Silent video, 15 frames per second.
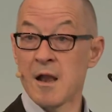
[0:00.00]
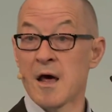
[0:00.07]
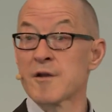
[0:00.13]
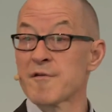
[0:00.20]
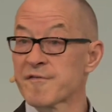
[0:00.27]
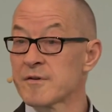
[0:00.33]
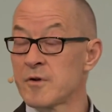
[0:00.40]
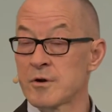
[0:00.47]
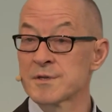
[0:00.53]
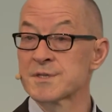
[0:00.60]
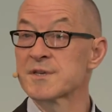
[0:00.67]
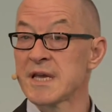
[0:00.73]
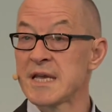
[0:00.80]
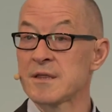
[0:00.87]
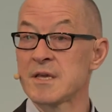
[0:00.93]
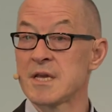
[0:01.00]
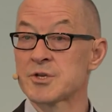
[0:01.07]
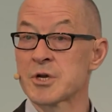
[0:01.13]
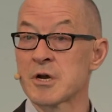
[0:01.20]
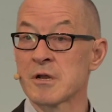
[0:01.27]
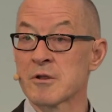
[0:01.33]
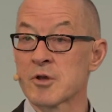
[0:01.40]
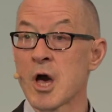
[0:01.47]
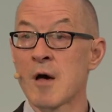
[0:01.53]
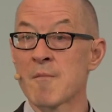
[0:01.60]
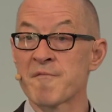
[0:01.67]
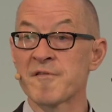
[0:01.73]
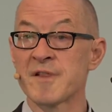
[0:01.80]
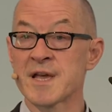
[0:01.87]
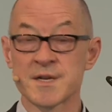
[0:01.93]
lot of cross internal
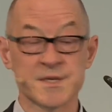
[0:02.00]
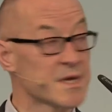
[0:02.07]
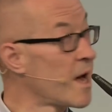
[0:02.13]
conflicts,